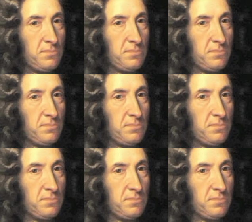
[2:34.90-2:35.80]

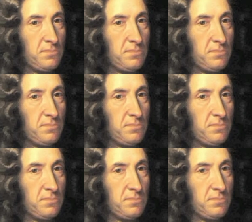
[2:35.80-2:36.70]

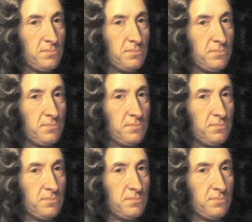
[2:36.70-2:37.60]

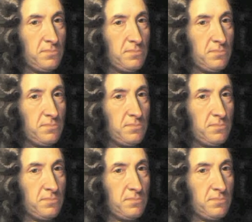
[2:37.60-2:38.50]

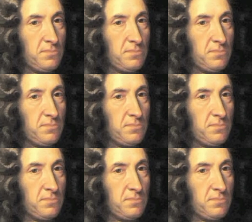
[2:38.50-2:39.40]

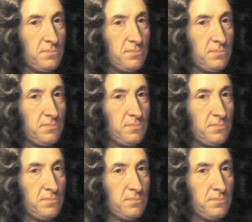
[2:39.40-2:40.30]

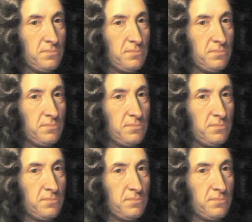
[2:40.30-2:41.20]

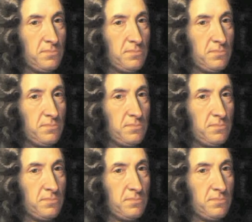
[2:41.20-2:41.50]
(no lip movement)